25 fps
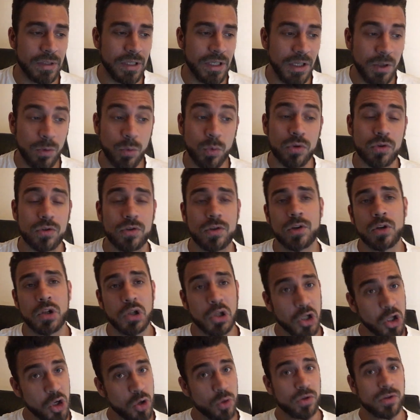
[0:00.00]
I mean, he was
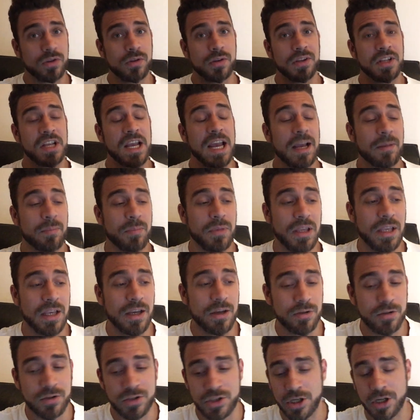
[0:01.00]
close to
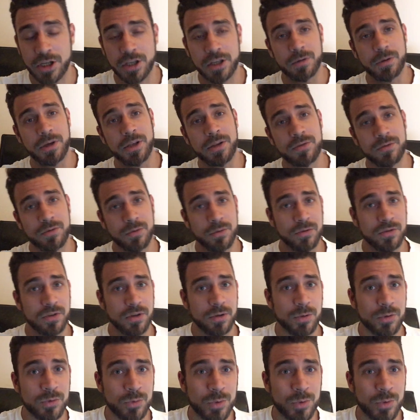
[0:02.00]
tapping out Jacare Souza,